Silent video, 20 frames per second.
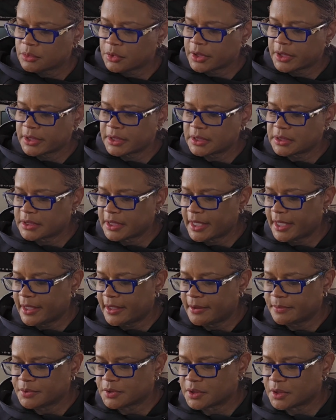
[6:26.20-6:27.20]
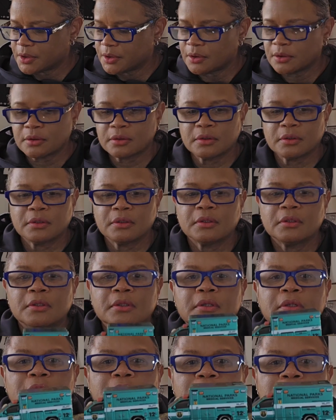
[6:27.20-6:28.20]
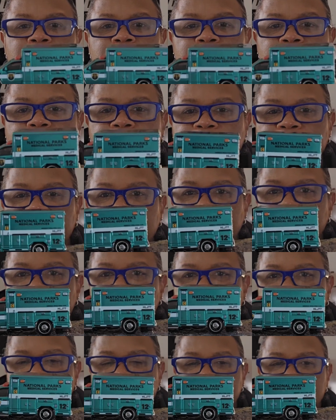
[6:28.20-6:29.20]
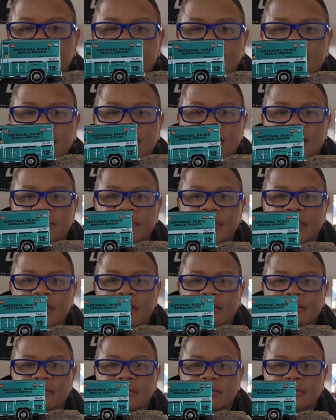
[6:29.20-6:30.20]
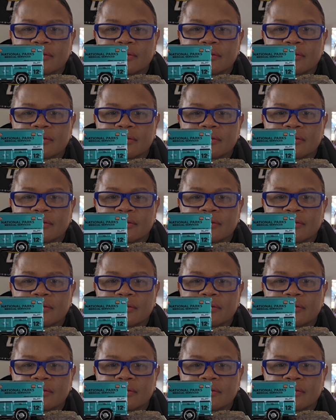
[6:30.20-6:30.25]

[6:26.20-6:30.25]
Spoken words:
There's the tabs there. Okay. Here we go.